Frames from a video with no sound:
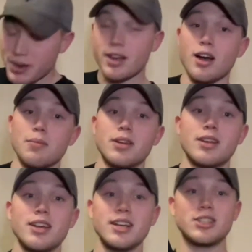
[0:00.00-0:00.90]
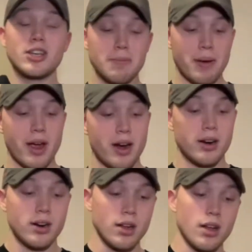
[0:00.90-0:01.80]
up is a good
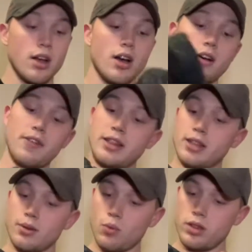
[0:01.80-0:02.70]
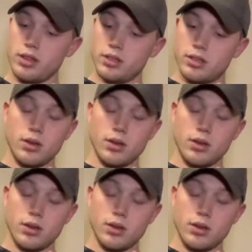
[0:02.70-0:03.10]
pair of, I think, what are these?